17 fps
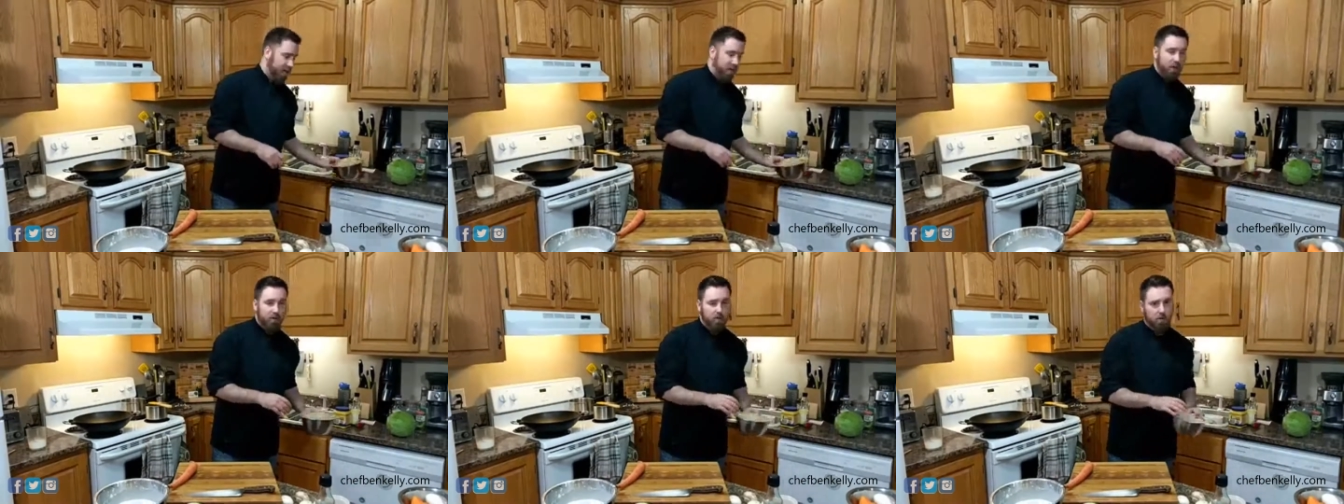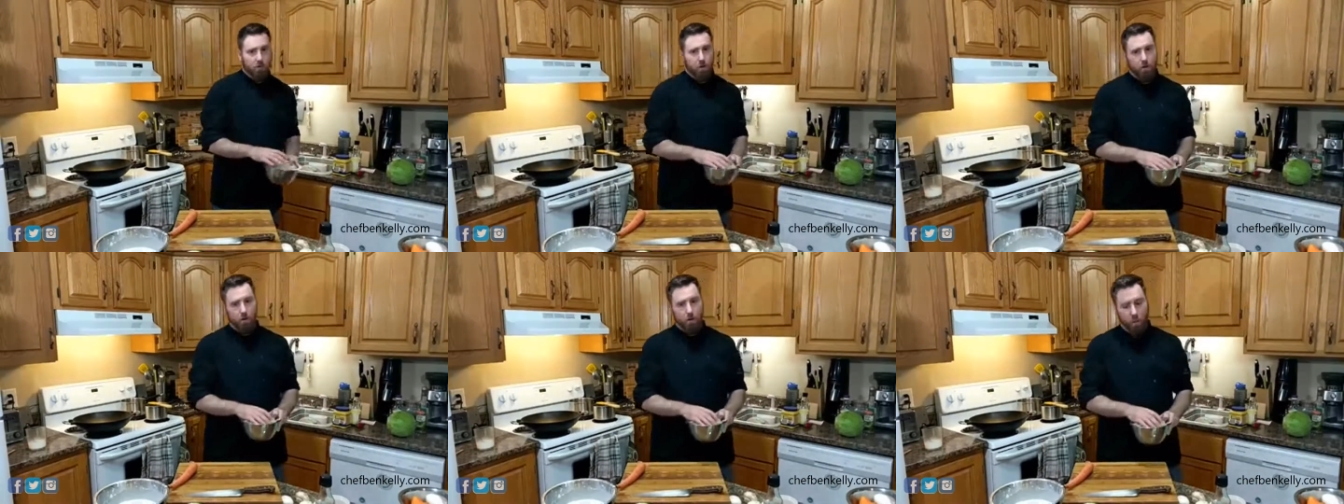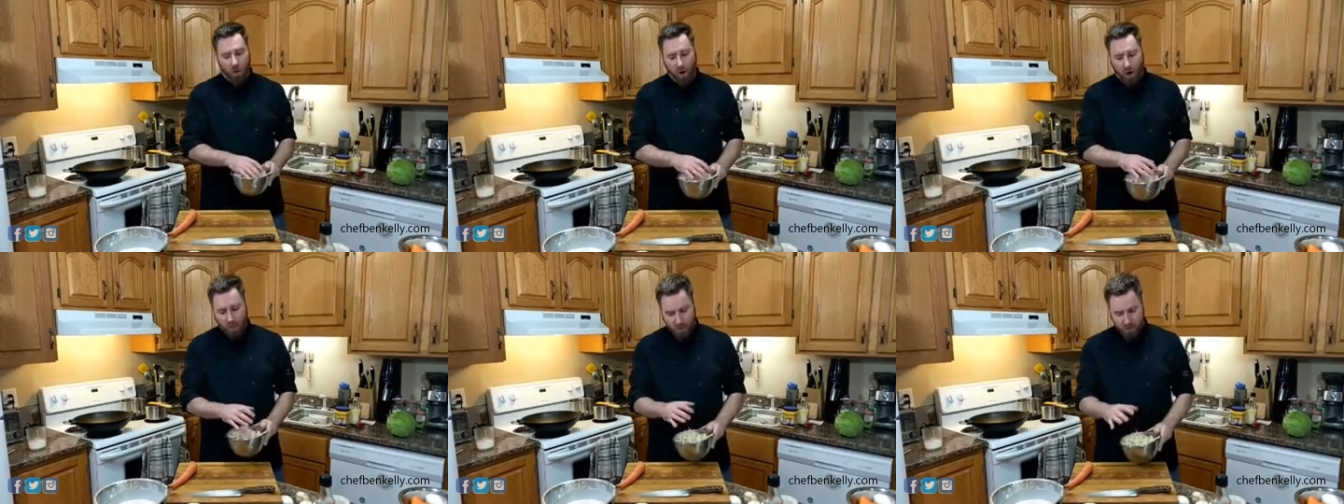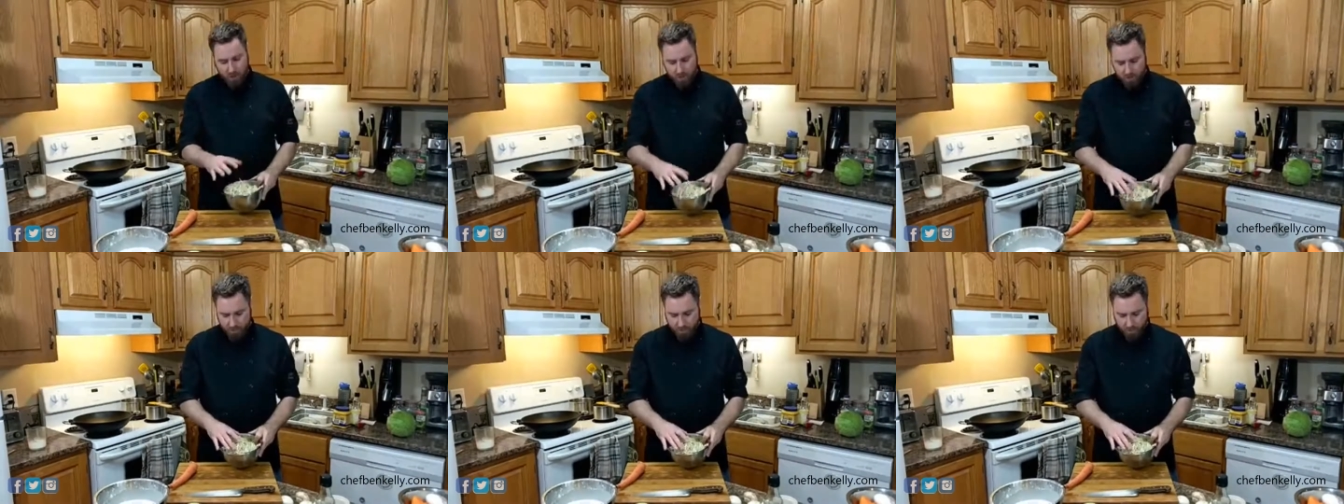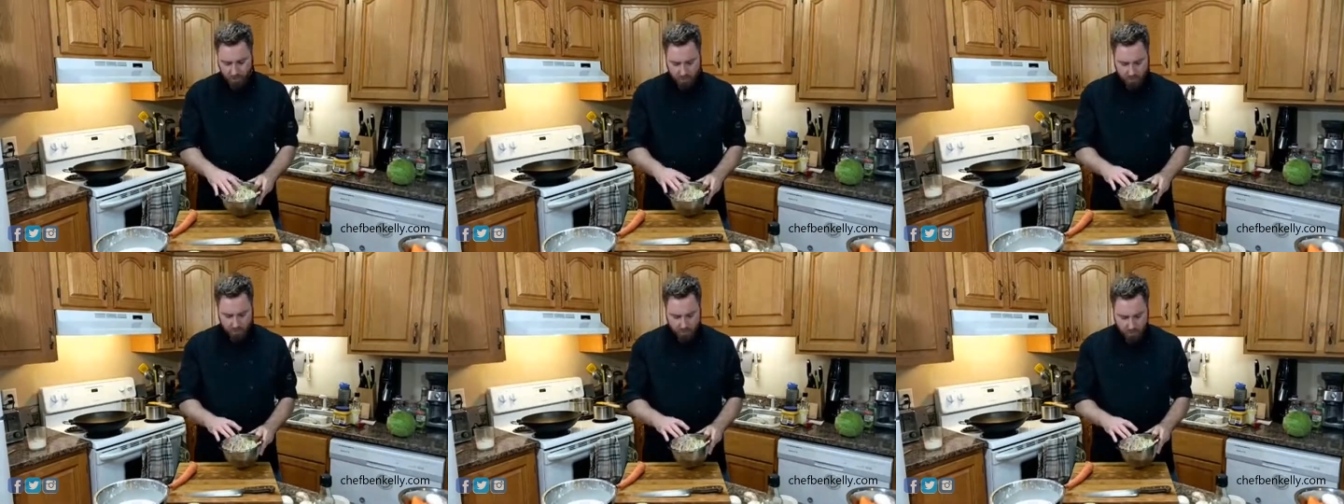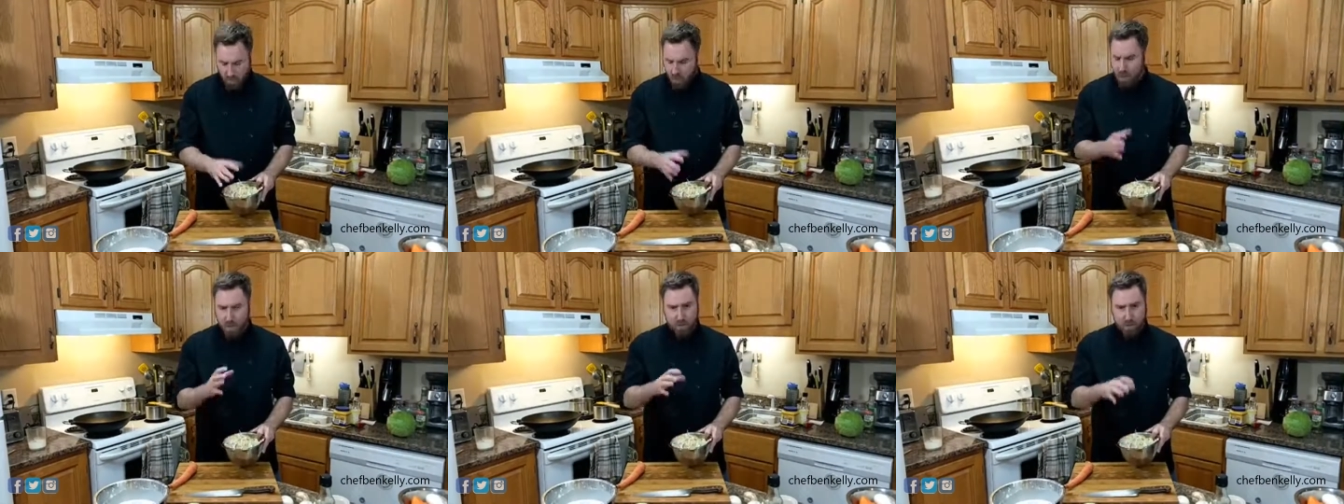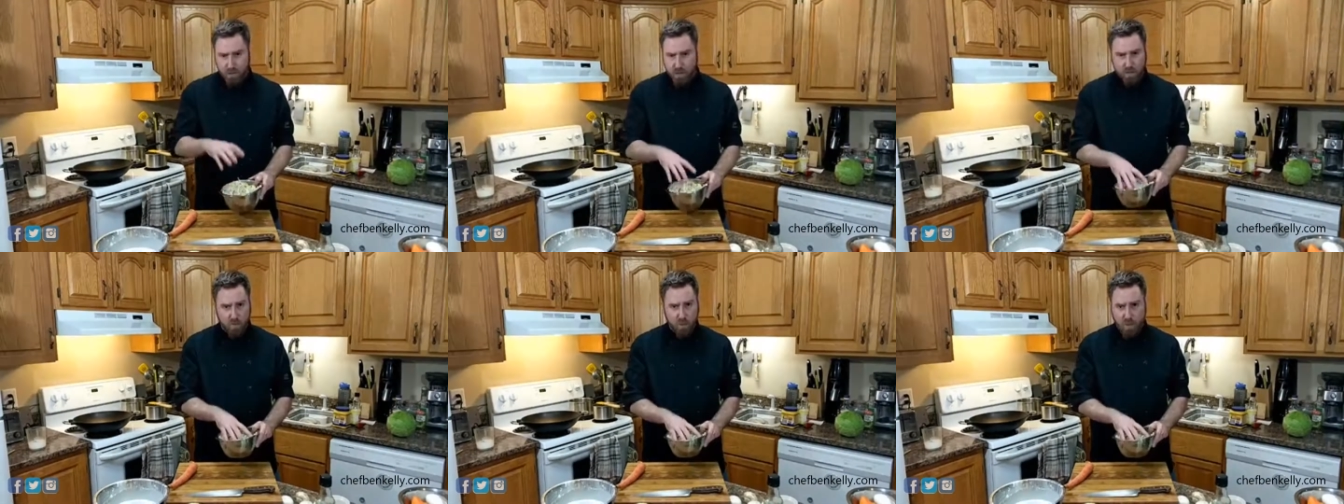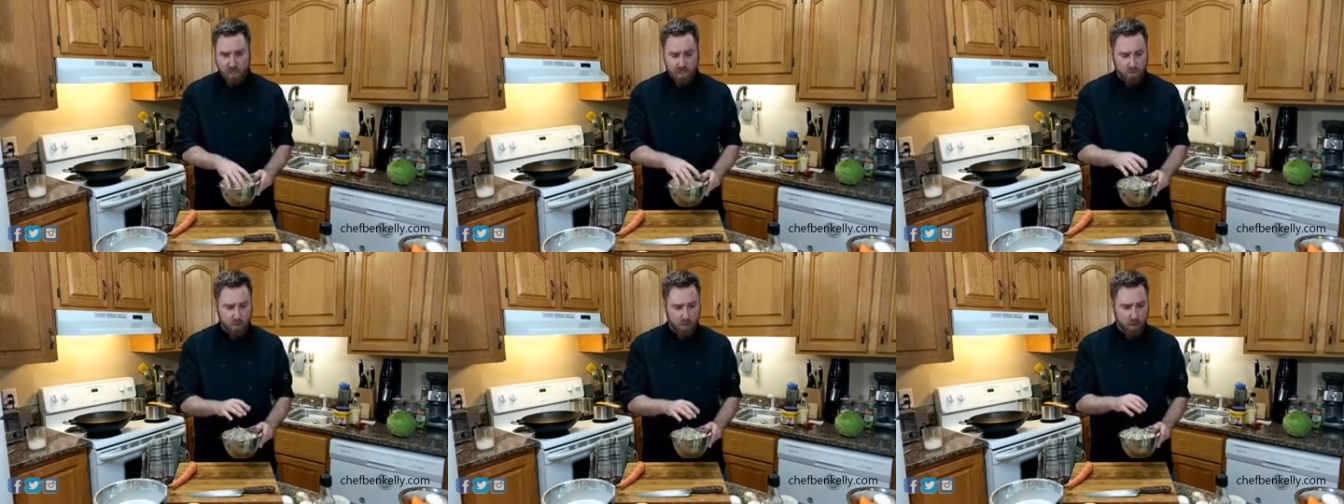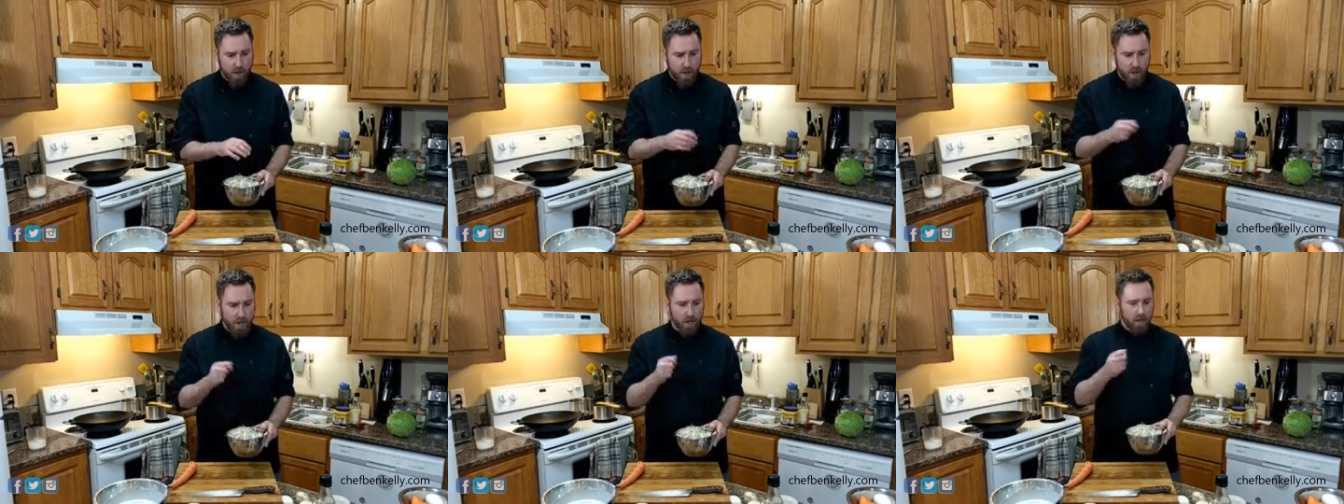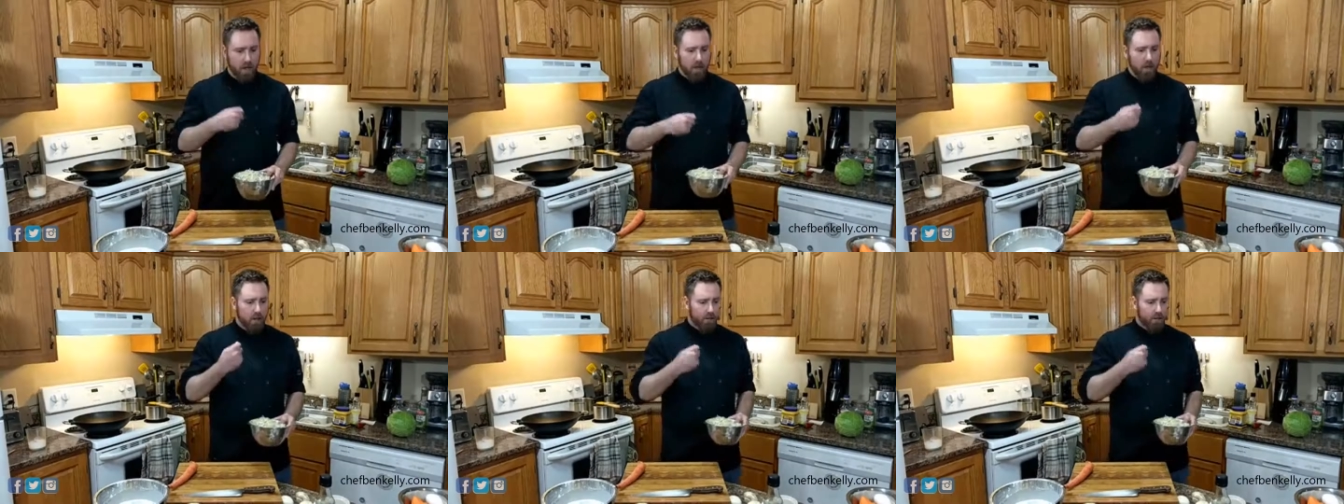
back here. These are already washed. This is just 1 small bag.